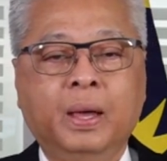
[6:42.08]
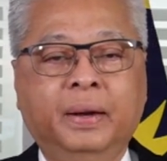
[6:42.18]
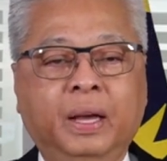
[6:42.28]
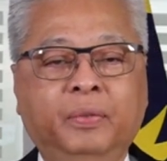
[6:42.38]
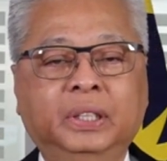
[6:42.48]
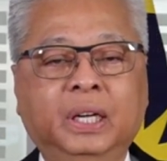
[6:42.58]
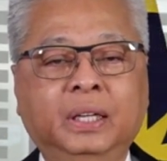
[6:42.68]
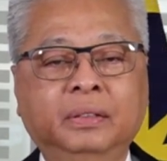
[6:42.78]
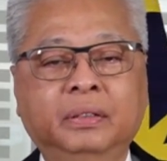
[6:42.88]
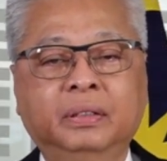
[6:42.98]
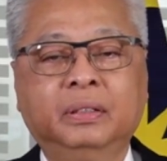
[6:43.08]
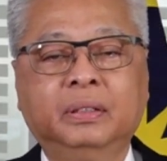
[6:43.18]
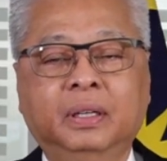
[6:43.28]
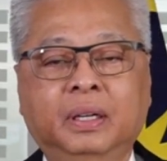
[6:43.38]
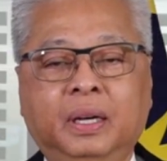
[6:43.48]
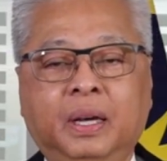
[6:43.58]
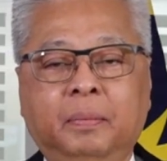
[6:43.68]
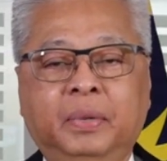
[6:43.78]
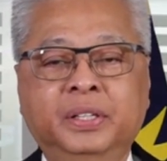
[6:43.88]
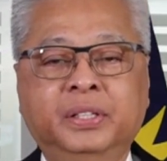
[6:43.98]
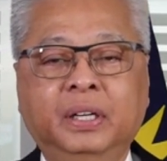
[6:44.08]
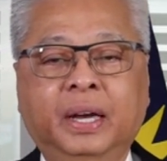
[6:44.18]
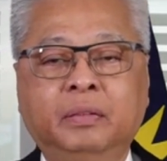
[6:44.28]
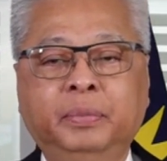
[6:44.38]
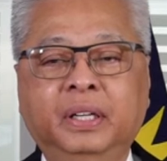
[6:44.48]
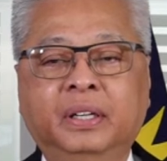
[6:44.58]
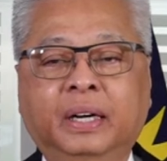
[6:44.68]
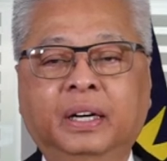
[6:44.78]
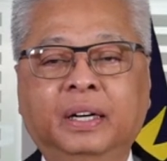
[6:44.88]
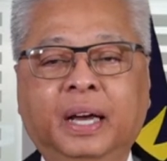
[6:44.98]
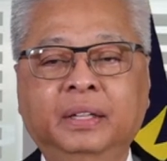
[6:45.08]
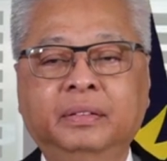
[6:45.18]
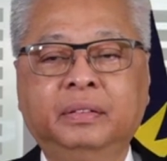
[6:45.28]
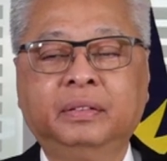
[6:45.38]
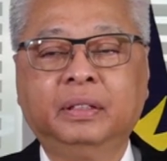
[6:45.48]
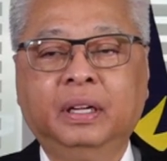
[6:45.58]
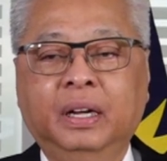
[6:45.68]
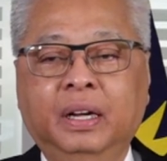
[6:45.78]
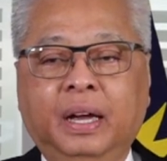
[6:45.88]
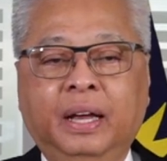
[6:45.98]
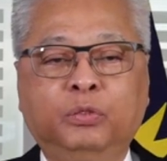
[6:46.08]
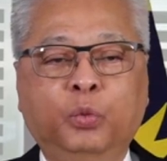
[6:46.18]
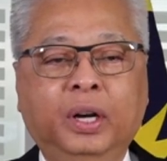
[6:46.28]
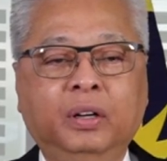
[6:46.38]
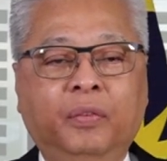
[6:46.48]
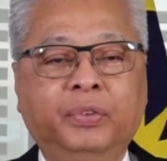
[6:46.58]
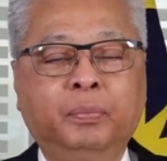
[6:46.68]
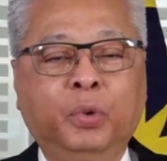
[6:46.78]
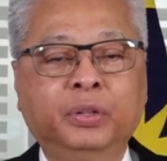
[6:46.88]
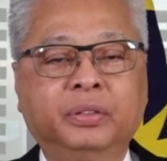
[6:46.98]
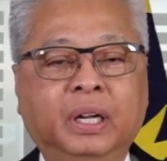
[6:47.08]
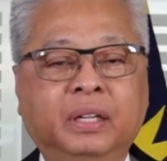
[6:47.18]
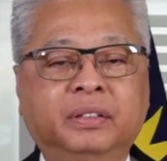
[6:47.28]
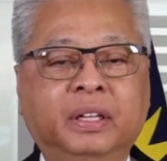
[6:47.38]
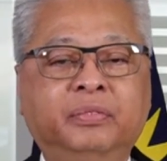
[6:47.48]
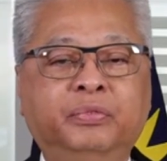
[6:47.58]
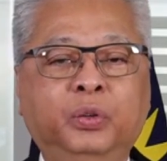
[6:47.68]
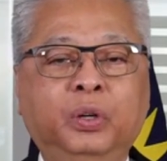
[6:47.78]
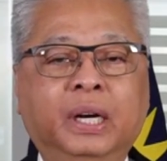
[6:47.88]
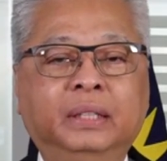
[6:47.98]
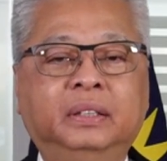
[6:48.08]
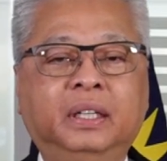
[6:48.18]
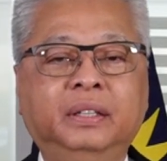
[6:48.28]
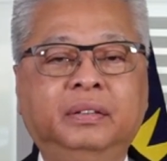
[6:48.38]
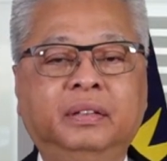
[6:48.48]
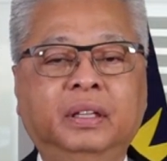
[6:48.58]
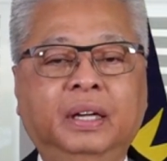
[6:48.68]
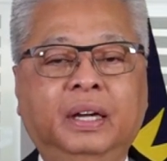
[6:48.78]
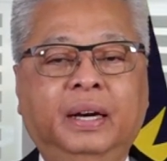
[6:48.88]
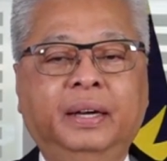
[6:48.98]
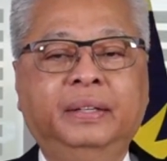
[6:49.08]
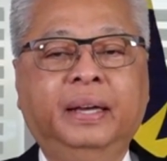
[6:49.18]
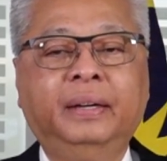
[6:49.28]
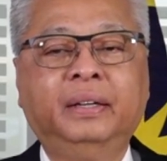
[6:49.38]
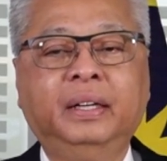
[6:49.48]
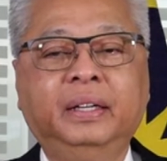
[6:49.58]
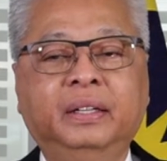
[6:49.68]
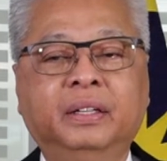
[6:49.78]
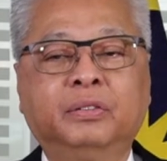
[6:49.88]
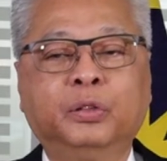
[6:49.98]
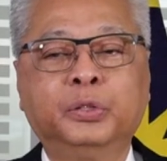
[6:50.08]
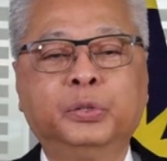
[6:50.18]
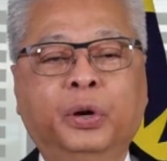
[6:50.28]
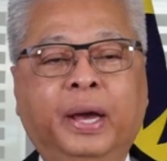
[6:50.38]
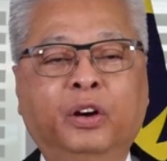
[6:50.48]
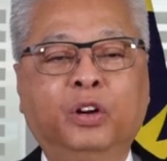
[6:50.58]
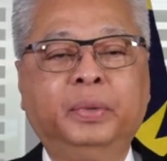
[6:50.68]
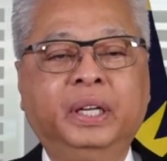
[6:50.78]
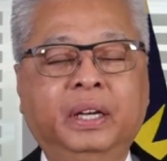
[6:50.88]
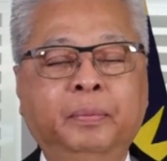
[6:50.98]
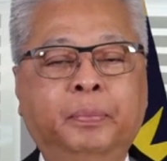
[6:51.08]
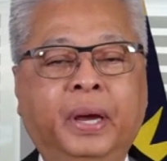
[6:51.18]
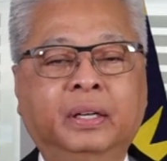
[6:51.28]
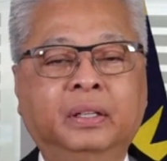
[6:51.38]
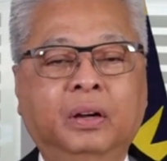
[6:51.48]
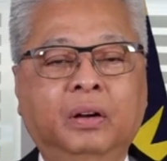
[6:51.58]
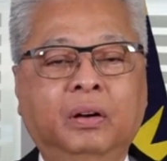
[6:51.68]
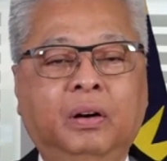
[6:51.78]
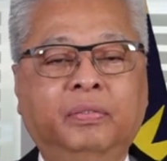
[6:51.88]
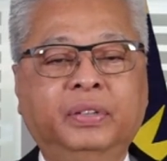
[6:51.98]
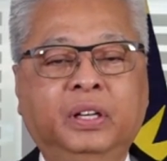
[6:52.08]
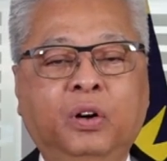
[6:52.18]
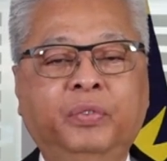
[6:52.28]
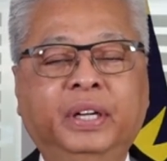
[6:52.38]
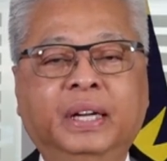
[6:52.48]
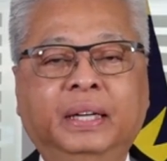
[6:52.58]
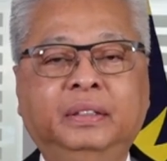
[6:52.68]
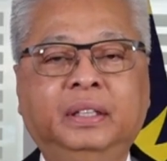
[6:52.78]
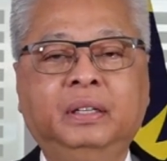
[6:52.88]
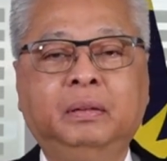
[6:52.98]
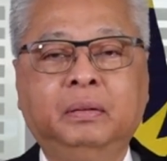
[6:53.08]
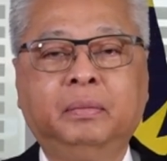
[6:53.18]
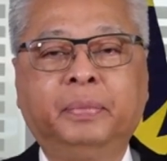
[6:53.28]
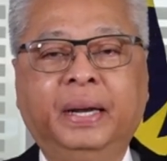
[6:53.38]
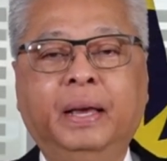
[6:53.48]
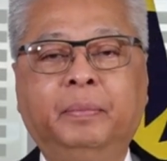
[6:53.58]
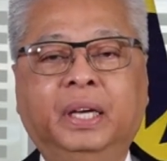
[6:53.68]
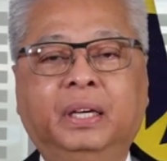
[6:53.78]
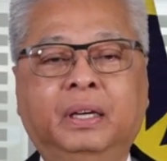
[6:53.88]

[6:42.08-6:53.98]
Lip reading: Nevertheless, Malaysia has been recognized as one of the most successful countries in handling the socio-economic impact of the COVID-19 pandemic.